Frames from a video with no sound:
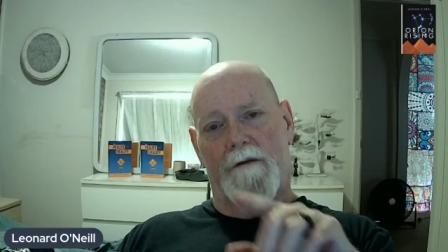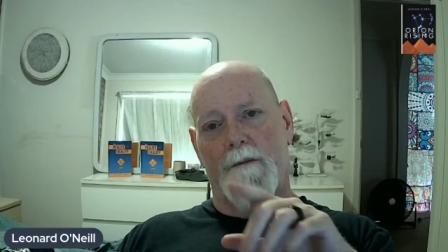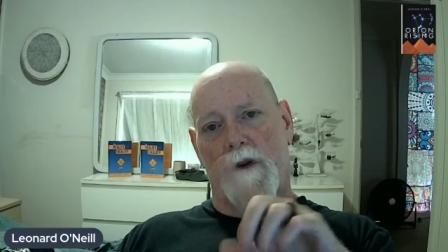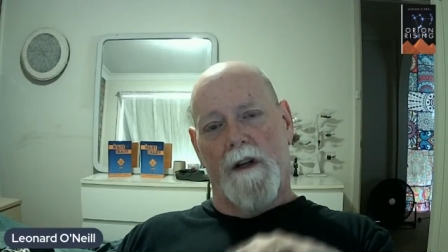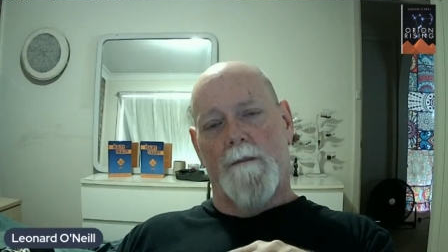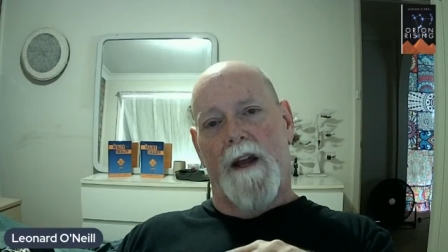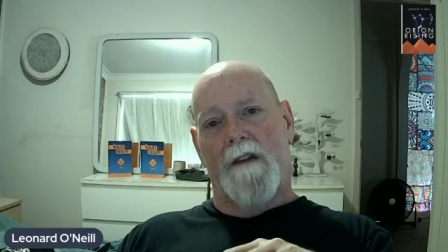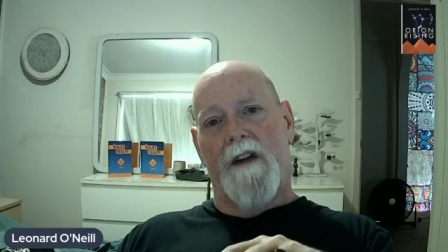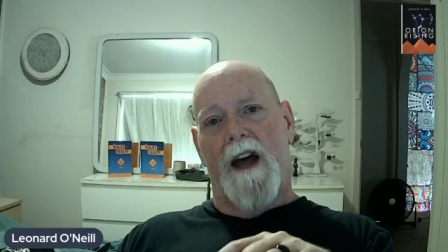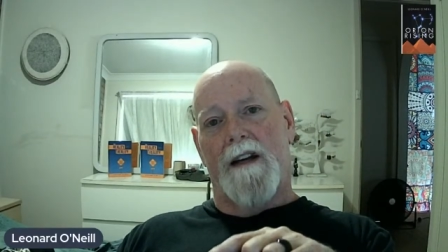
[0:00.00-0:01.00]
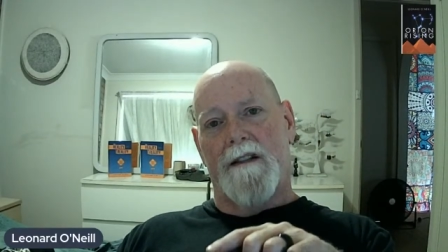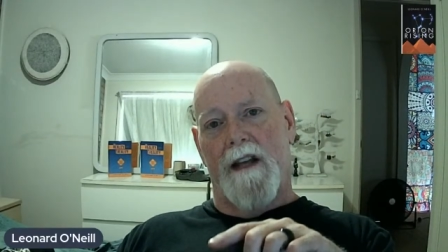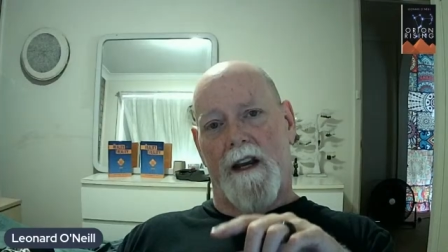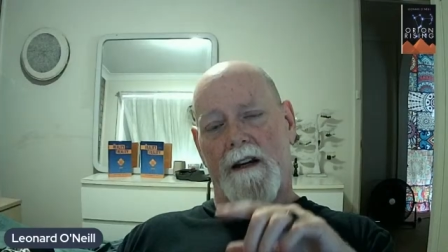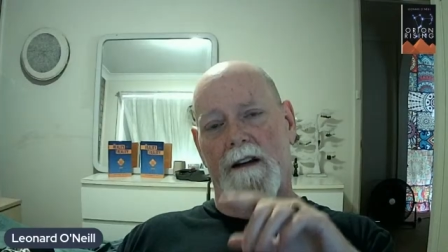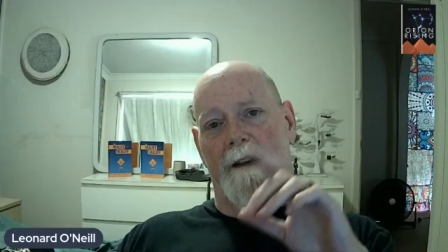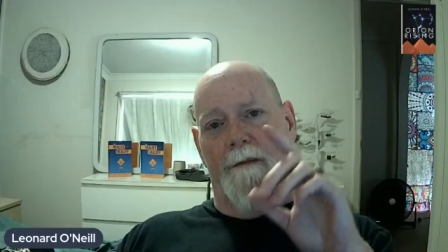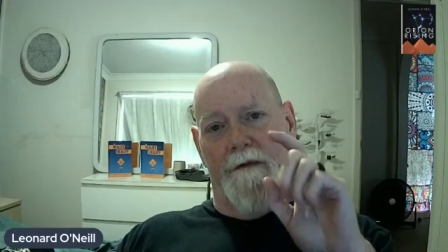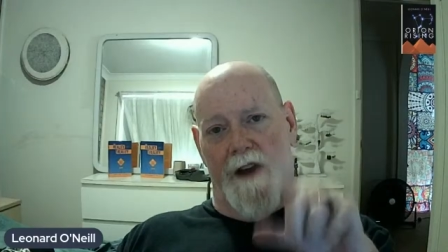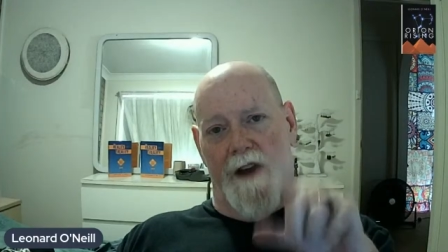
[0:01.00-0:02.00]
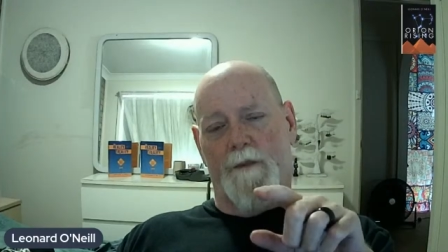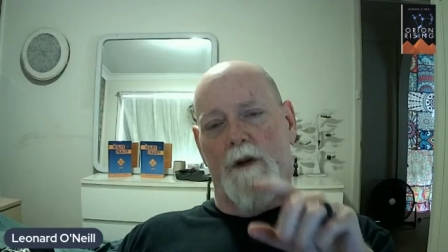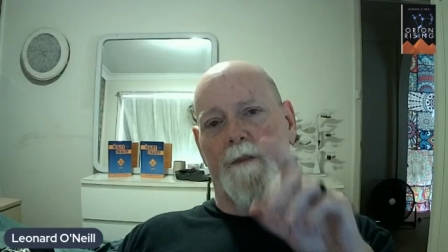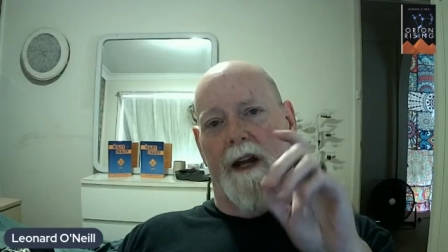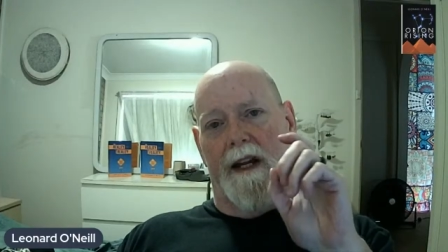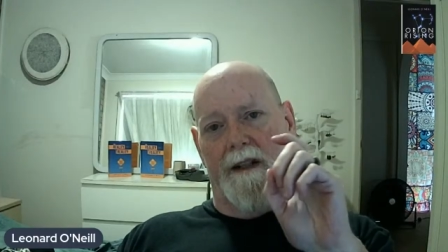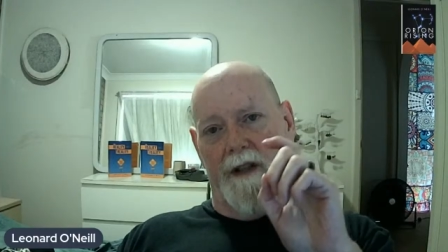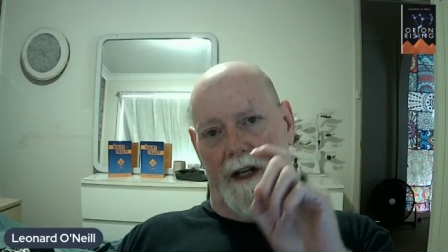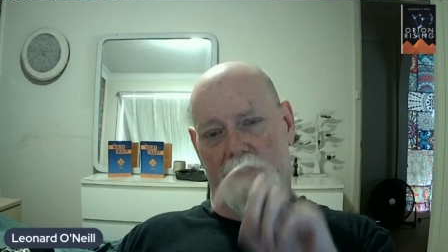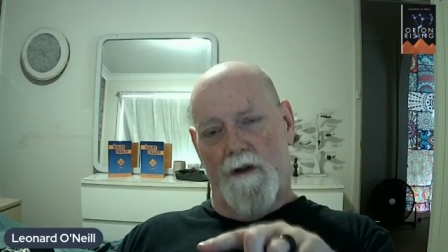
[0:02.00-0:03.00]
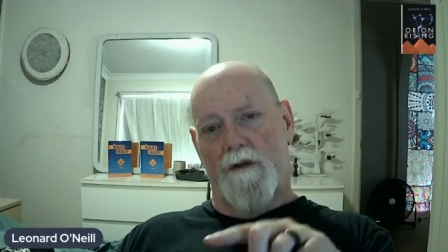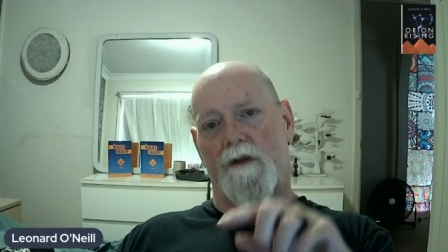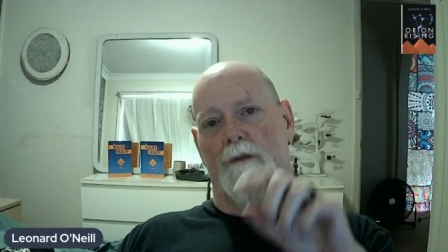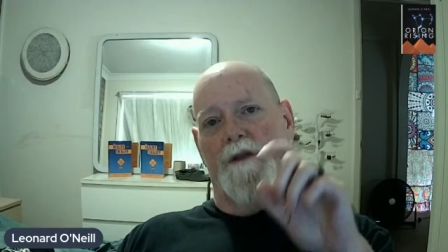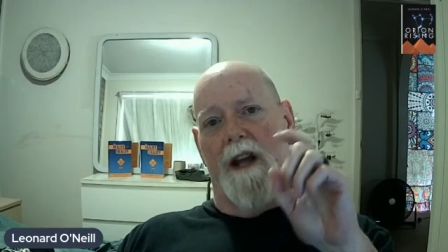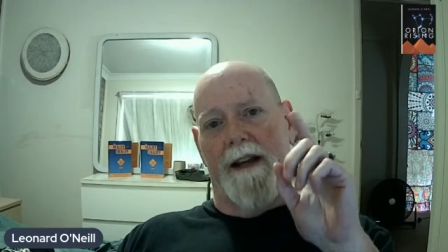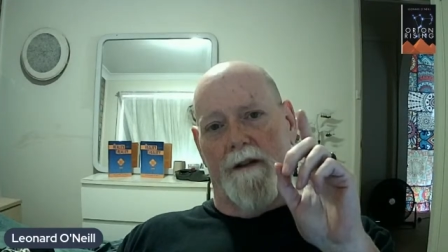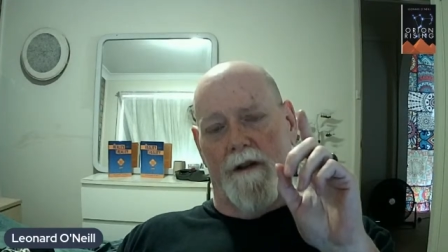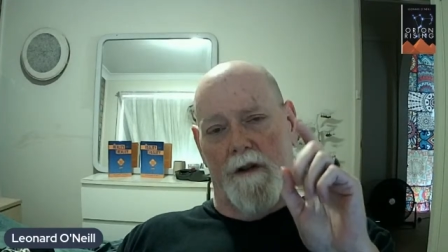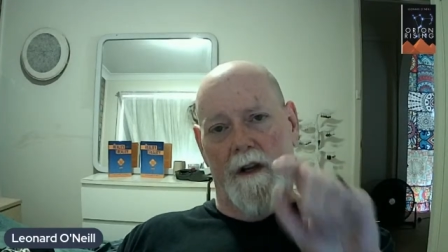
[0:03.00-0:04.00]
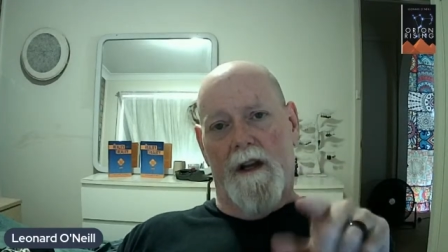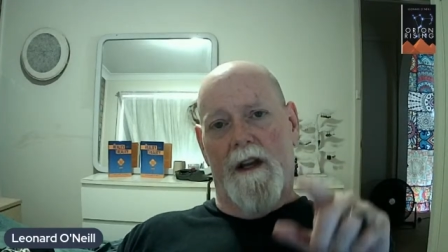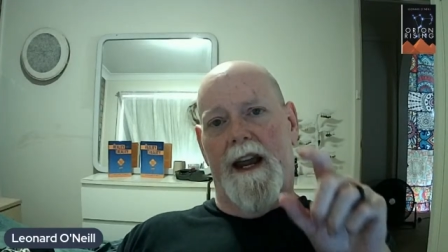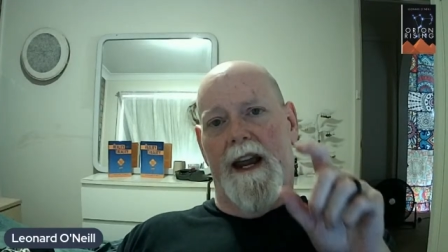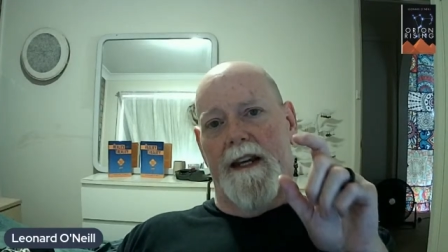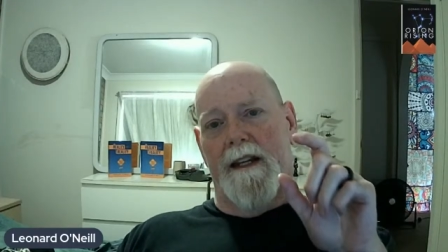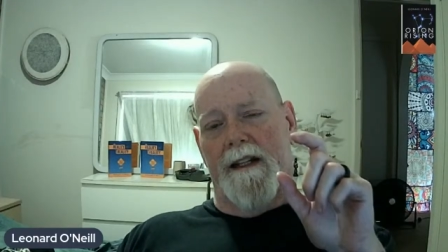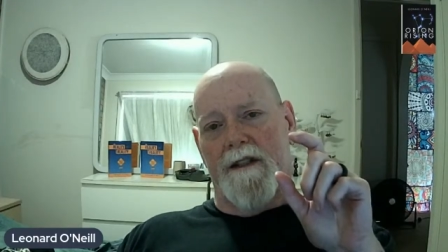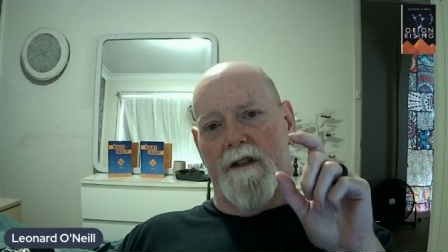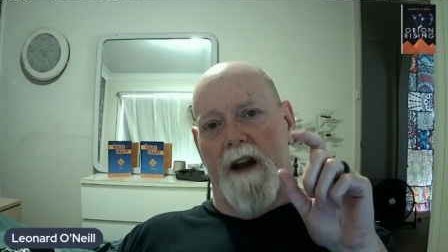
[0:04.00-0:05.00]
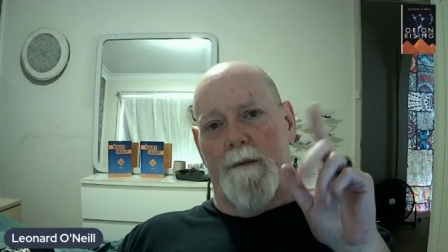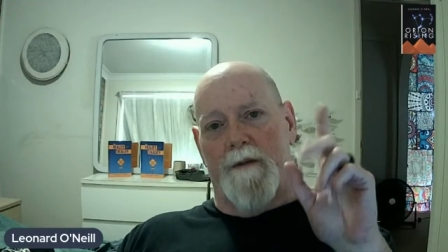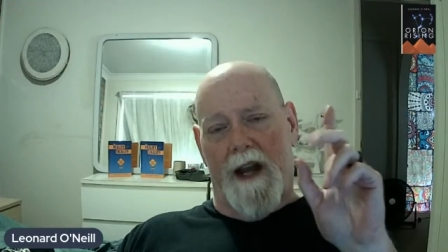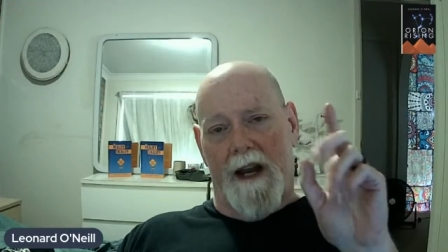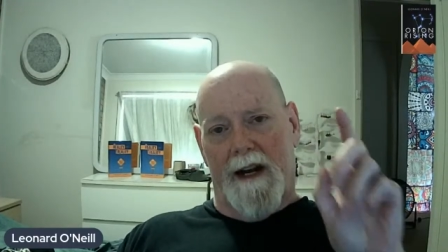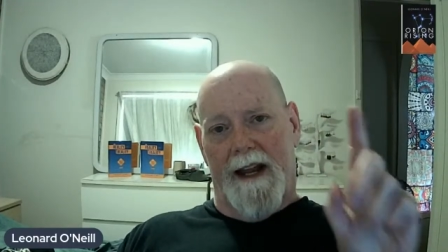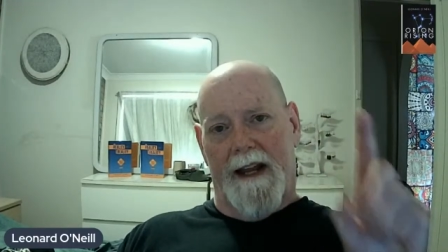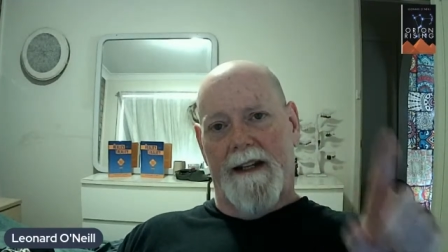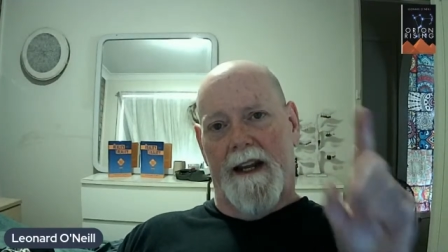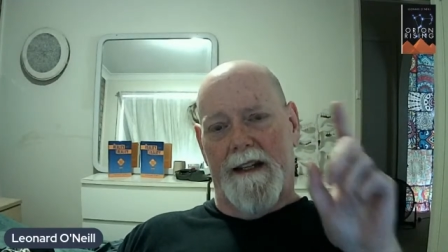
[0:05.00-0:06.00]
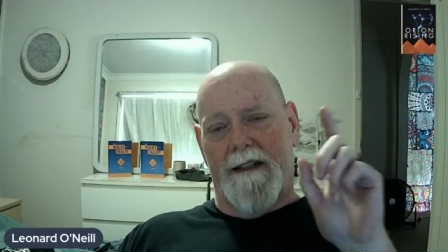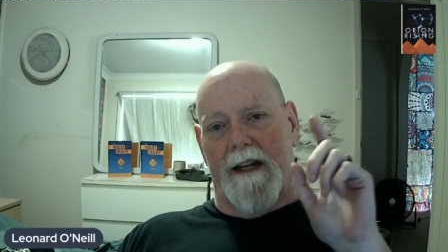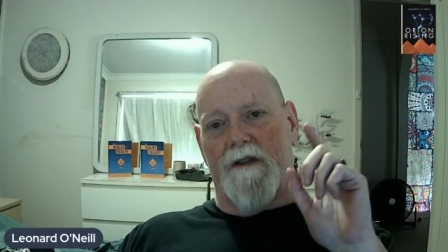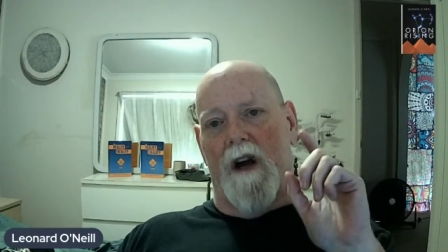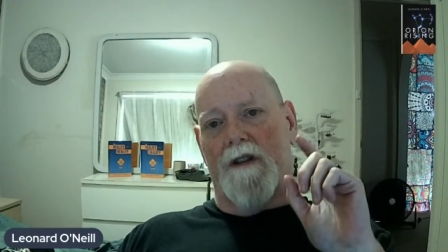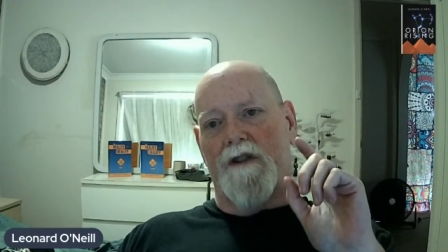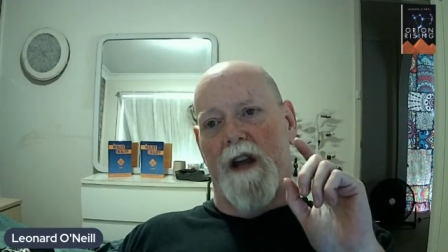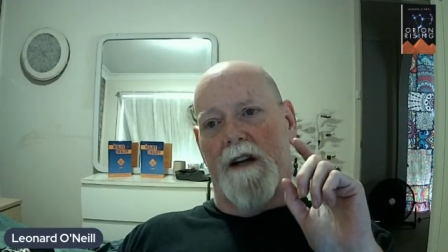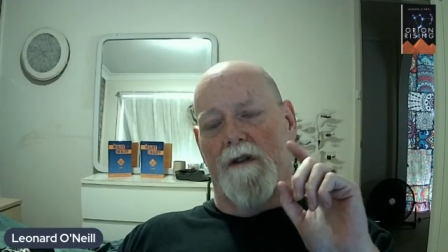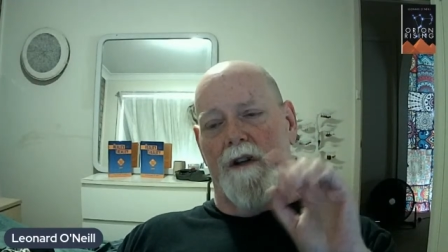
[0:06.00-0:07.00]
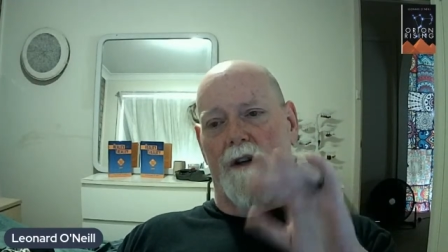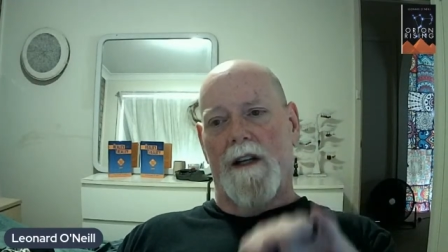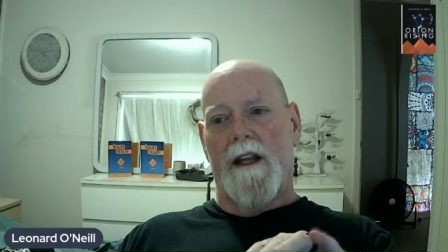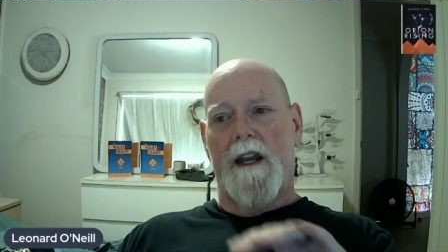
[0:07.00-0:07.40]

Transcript: Merlin and Maeve has a Facebook page, a YouTube channel, a Instagram channel, and a TikTok channel currently.